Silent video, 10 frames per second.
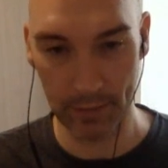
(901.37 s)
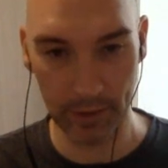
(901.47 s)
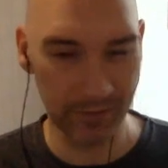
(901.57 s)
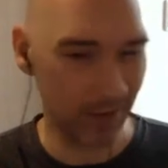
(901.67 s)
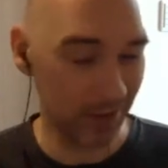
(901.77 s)

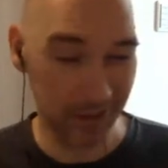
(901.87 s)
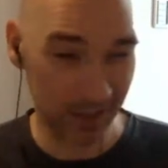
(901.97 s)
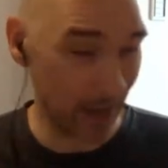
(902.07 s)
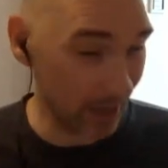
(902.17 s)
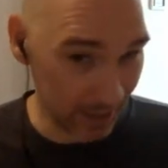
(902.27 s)
believe they
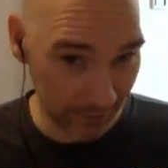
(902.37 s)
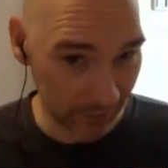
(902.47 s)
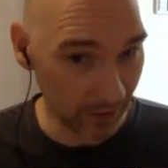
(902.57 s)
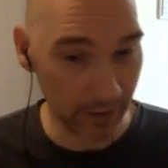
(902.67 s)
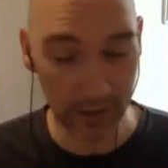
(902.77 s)
scan
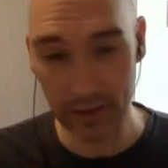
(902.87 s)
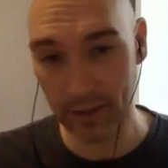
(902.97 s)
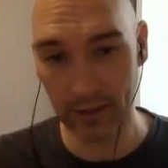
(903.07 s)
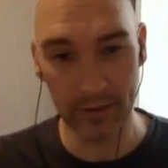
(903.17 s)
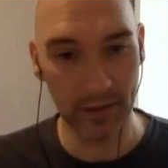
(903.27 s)

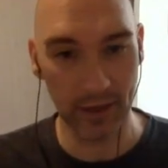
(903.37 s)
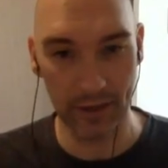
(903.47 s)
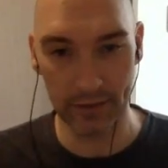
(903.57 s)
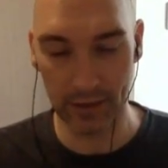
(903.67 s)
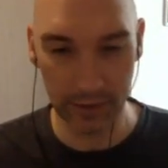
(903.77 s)
everything
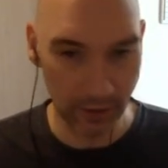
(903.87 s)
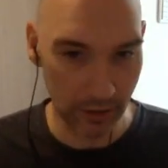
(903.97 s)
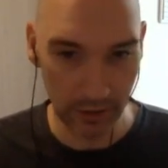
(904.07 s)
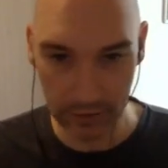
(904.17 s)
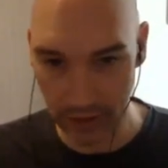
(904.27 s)
and get it
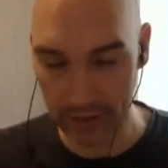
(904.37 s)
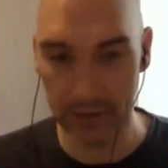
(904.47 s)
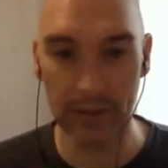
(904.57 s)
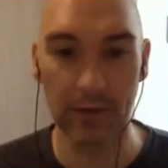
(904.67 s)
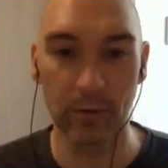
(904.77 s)
all nice
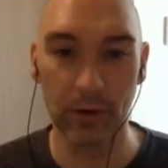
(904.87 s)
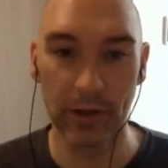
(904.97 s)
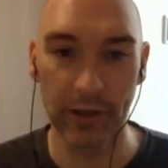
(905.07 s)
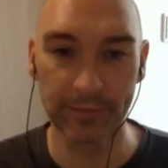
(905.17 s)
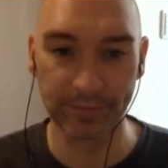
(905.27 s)
and in
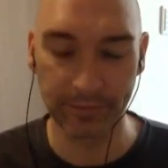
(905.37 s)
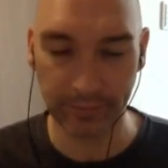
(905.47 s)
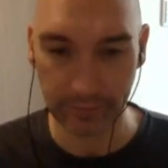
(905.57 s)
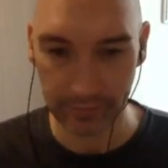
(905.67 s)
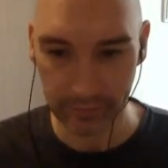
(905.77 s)
order,
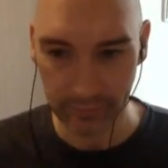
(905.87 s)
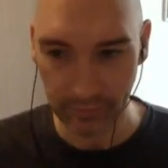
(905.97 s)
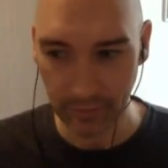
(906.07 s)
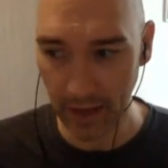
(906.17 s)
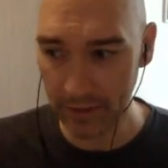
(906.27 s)

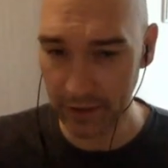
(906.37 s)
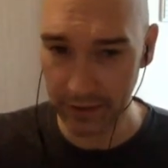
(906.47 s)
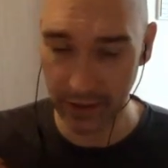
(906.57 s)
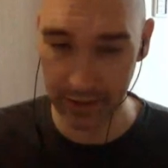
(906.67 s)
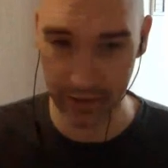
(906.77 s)
and then
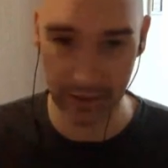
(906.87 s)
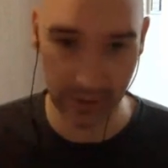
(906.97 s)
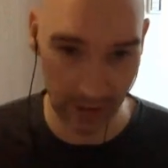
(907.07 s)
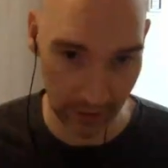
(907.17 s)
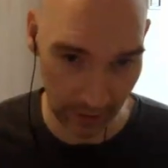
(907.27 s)
they send
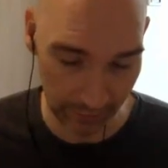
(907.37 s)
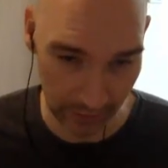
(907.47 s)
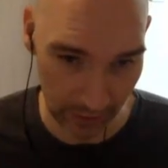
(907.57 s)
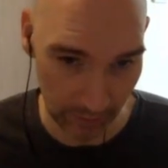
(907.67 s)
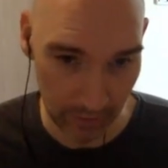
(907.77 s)
it on off
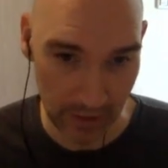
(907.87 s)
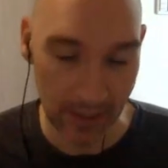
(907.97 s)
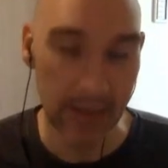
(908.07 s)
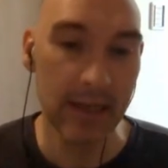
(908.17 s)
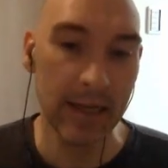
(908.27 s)
to them.
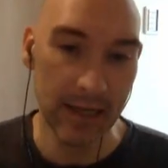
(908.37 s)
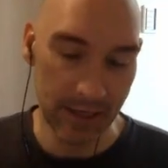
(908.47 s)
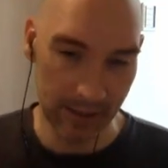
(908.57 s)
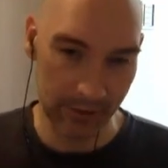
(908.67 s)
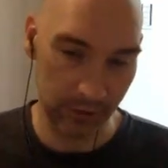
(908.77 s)

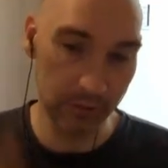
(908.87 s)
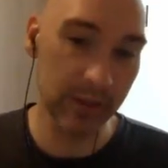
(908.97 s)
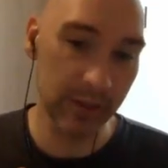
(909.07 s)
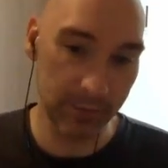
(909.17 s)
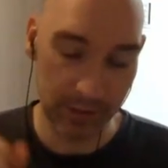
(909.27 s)
Two
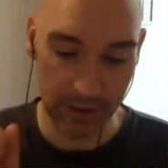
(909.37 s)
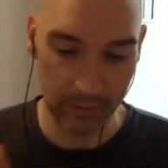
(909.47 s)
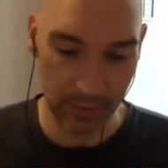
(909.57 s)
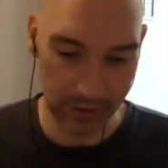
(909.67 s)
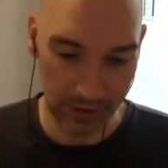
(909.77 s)
things I'm just going to
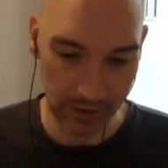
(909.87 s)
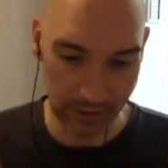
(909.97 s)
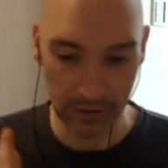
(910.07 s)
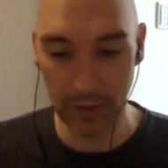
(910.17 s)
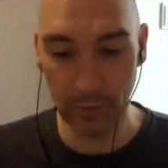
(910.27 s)
mention here.
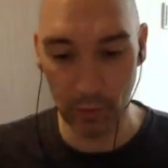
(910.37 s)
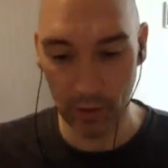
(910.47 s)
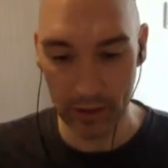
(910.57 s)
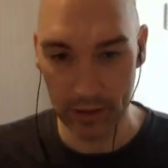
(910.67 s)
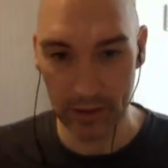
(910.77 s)
So the number
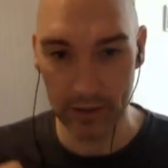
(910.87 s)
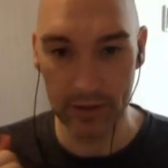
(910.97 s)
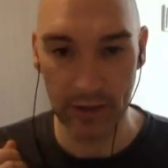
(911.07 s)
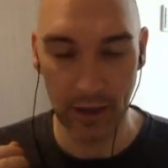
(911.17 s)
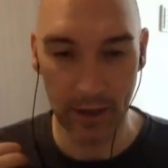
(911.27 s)
one is